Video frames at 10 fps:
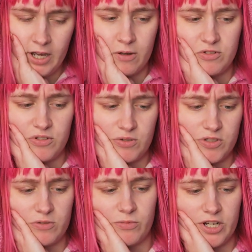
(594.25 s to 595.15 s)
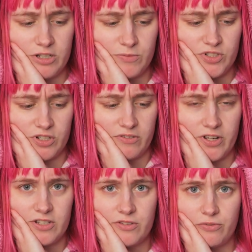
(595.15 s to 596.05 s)
I was doing some random
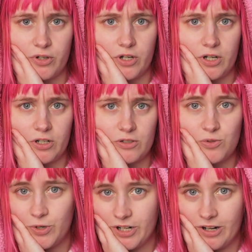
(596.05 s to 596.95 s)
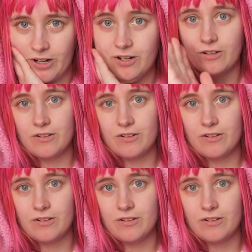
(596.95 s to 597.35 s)
surveys for Twitter.